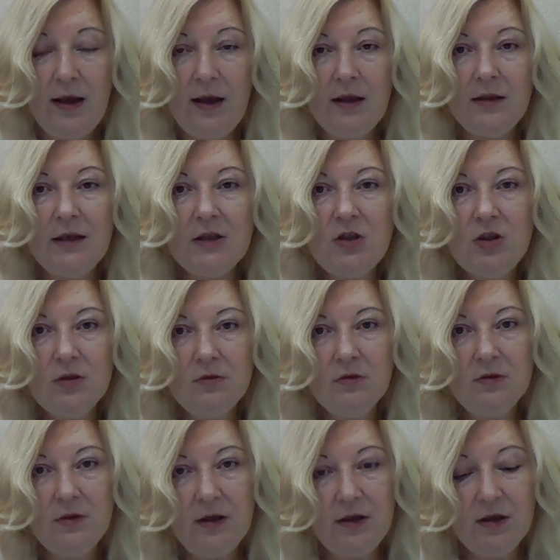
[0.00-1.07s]
and their
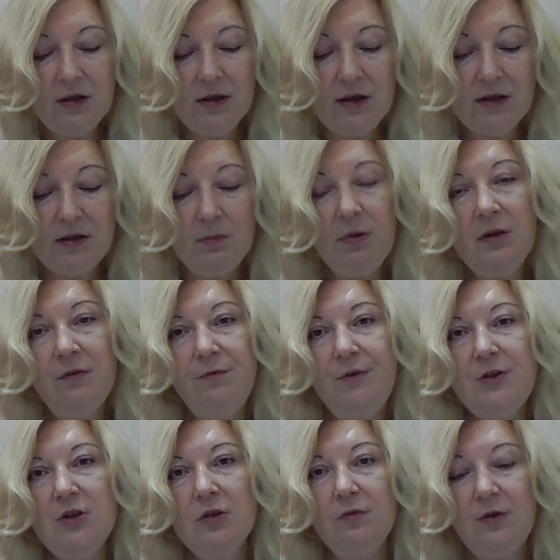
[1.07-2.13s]
children there get a better
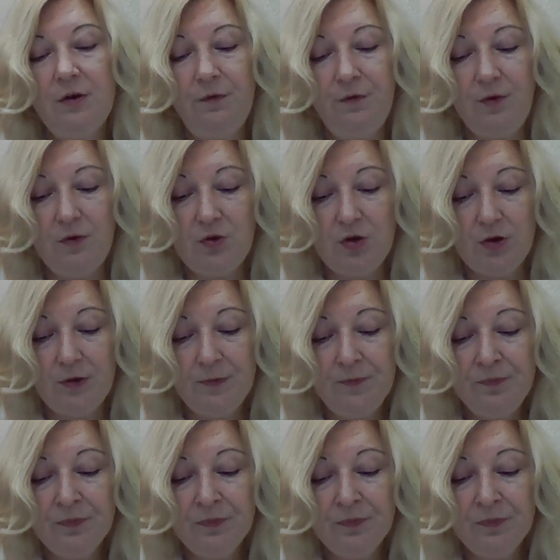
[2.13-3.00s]
vision of their future,